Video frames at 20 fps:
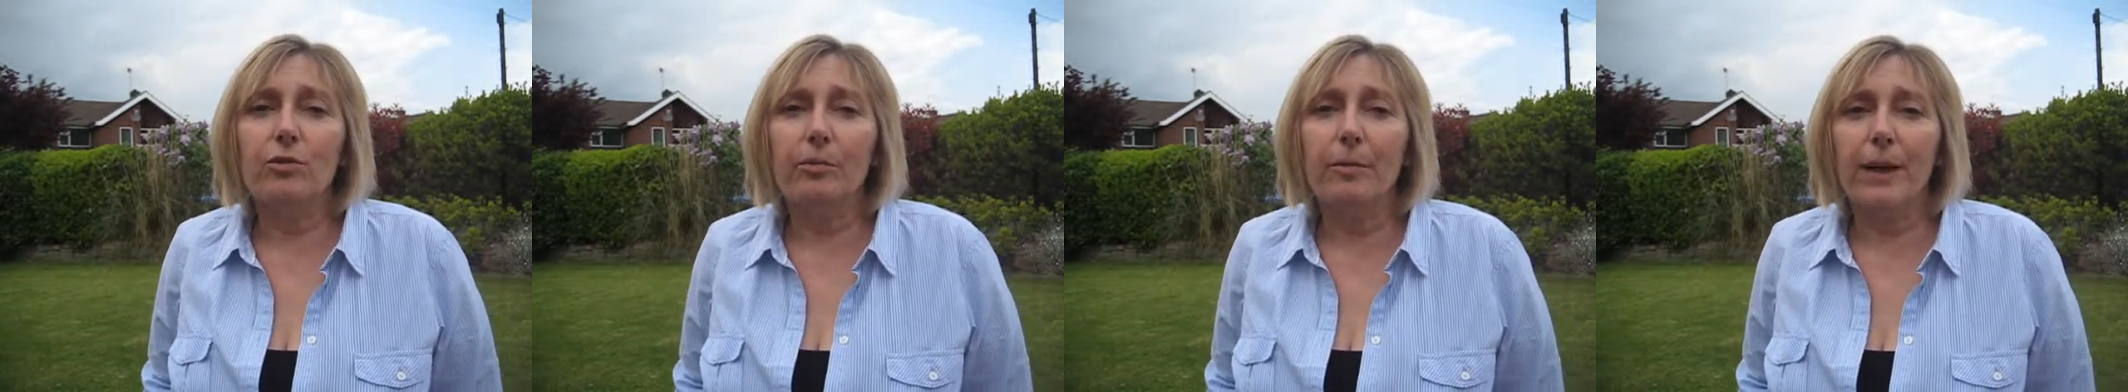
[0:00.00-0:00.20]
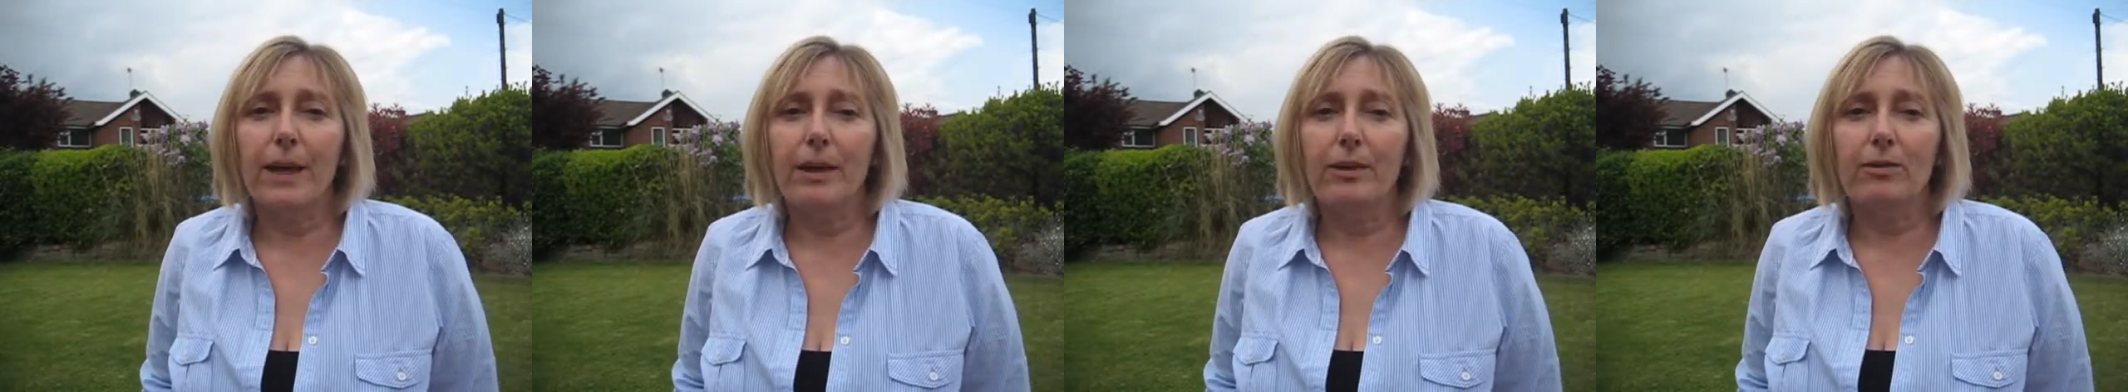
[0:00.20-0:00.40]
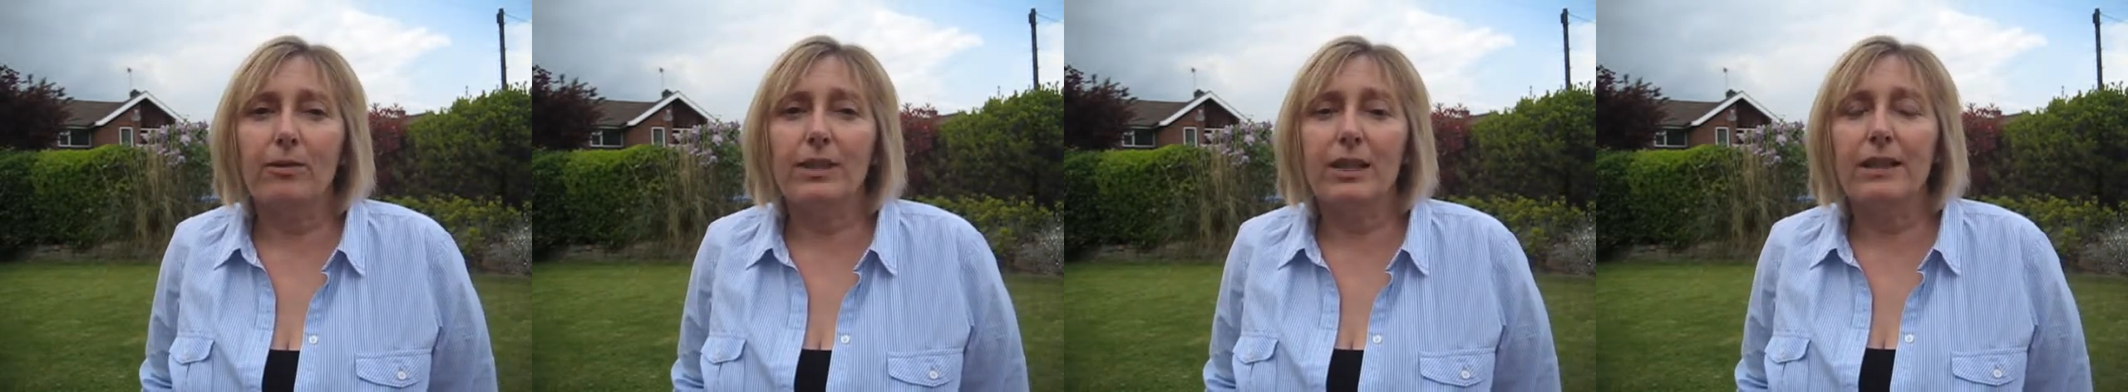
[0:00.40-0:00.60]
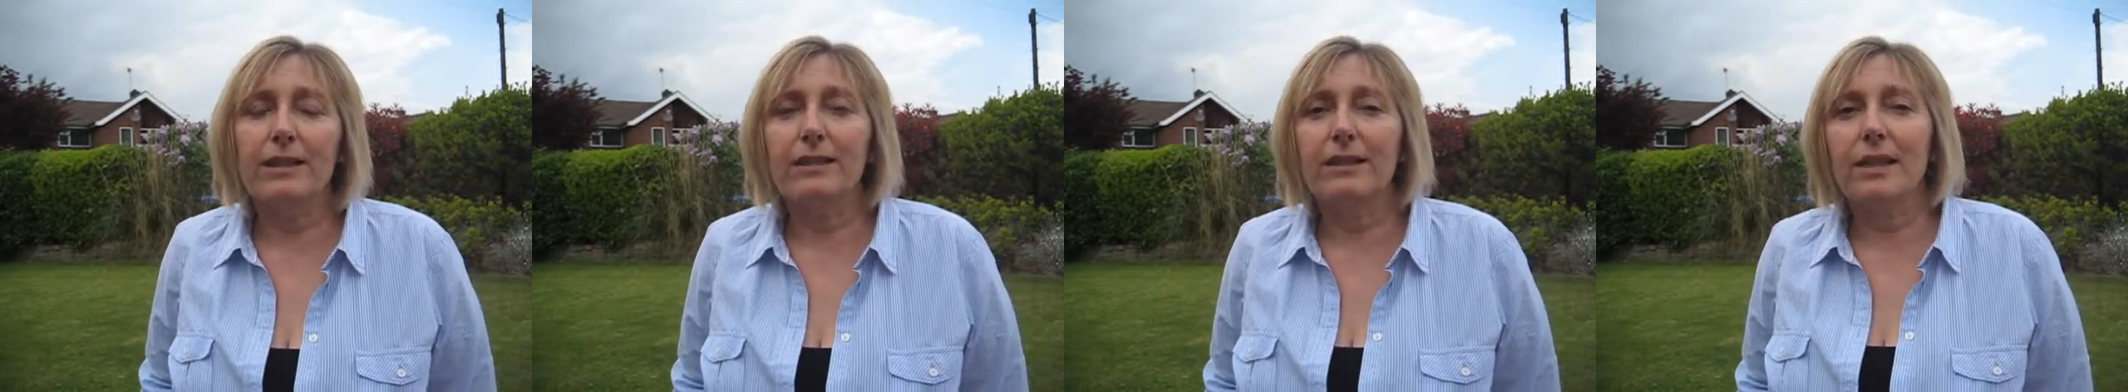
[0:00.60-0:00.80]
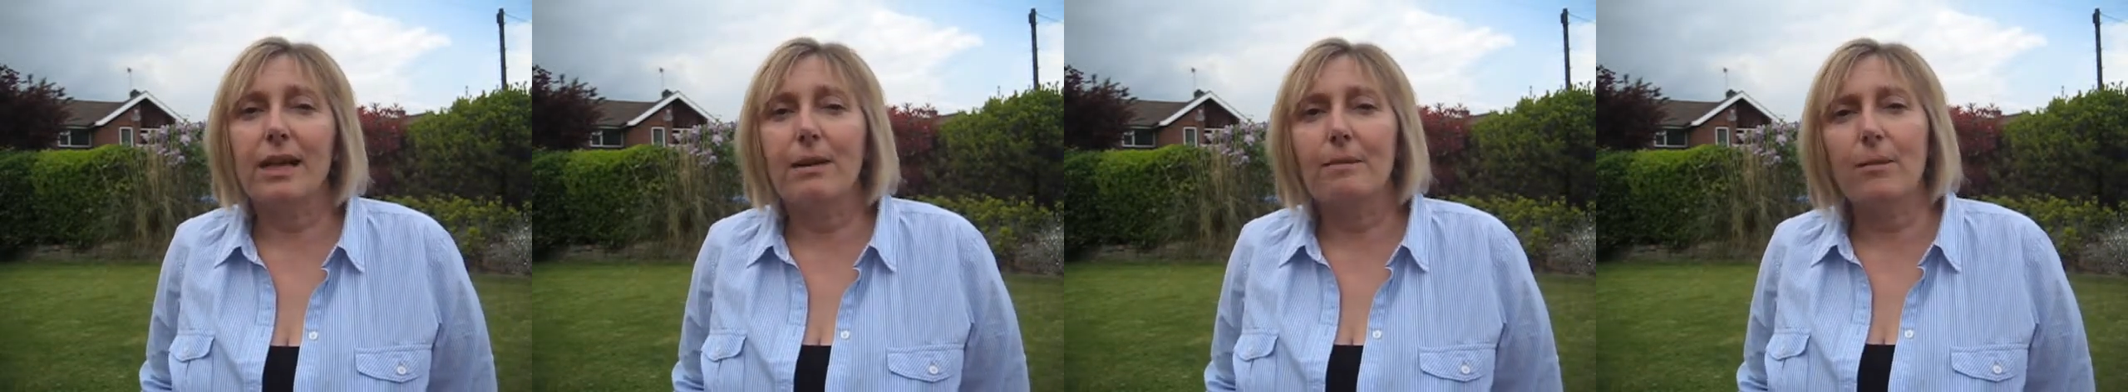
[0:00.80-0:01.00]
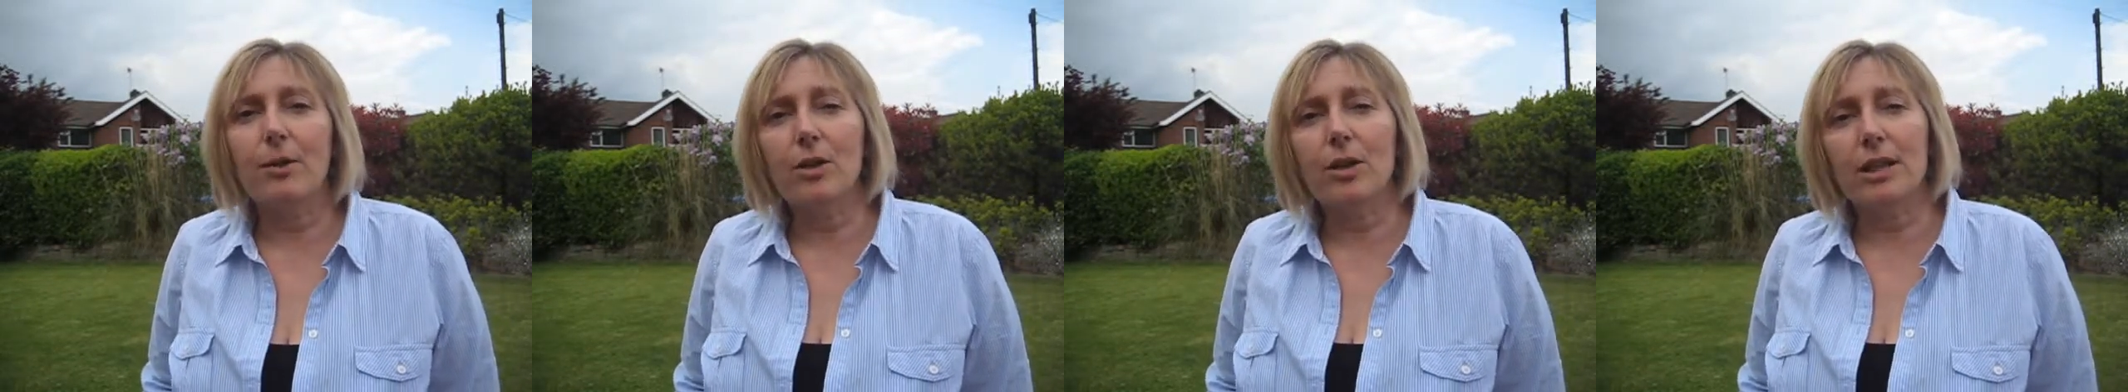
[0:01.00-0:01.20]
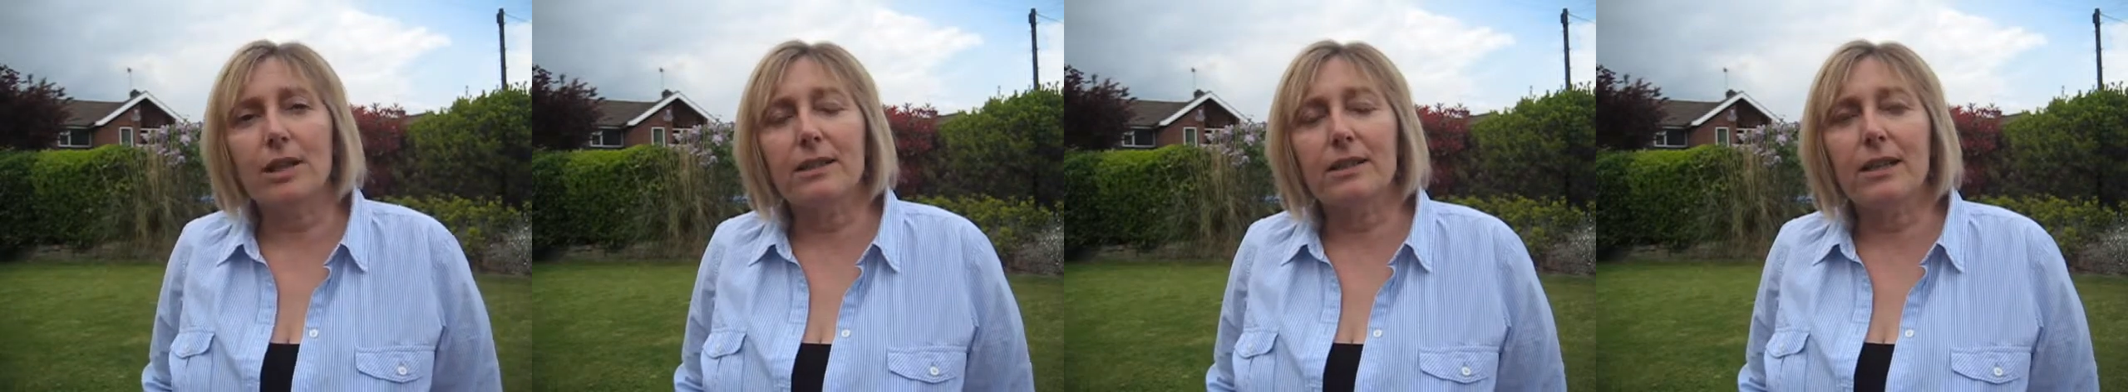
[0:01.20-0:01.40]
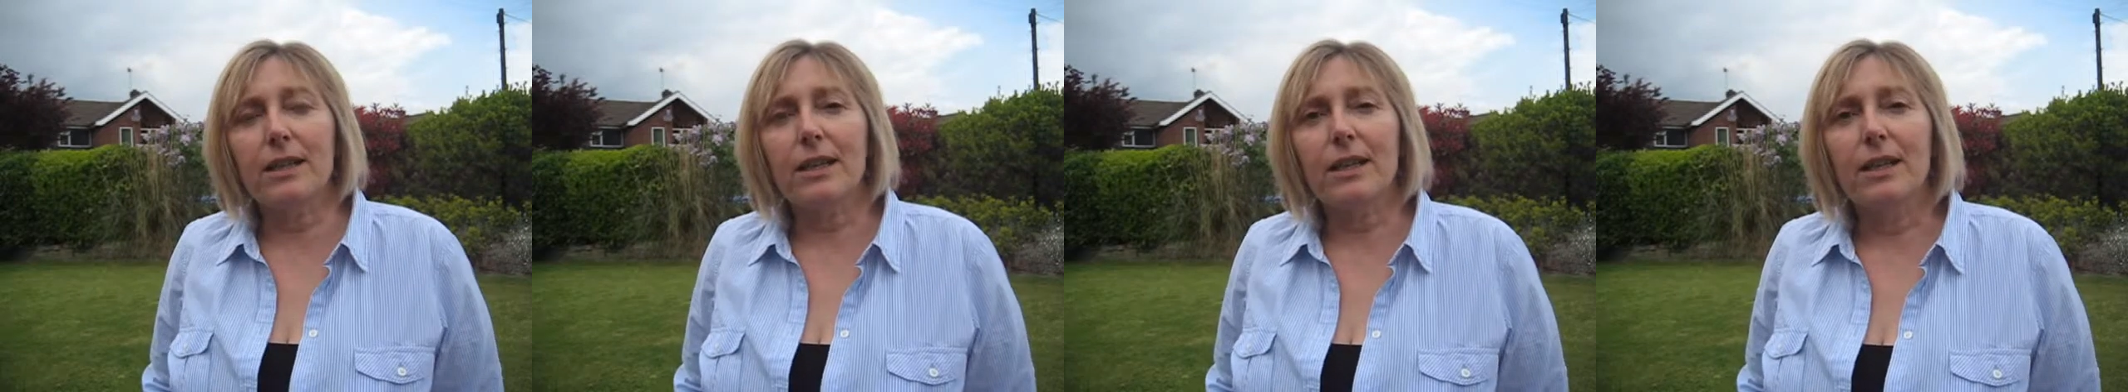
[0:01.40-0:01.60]
about internet
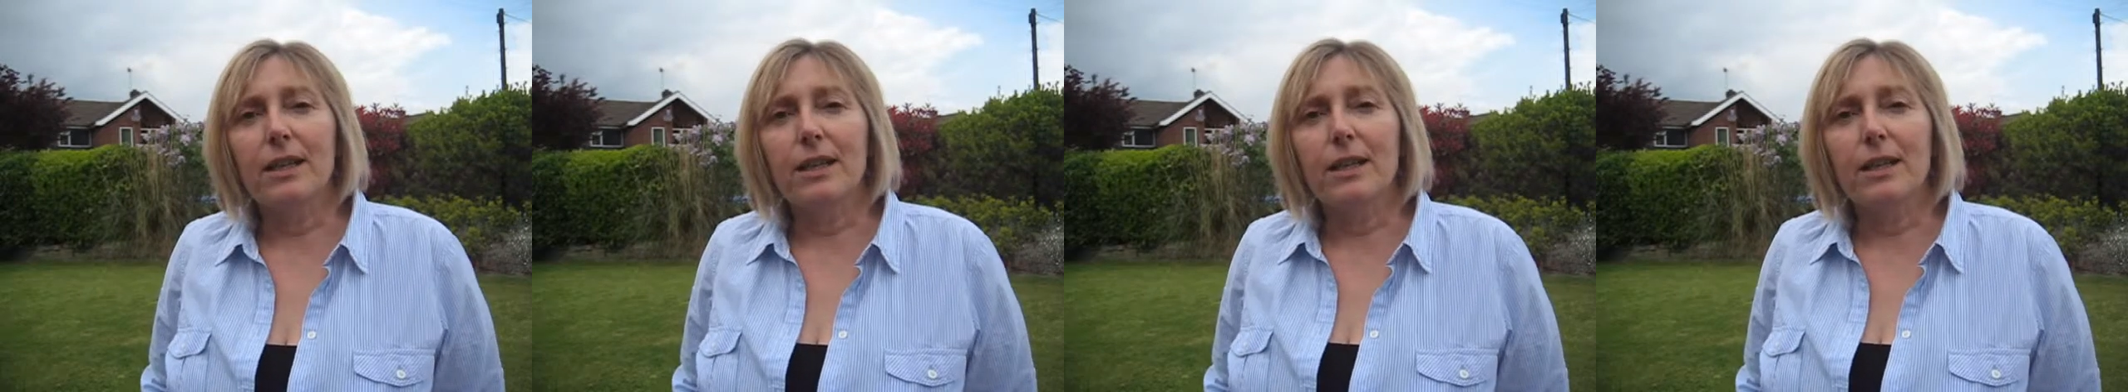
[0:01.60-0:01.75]
marketing,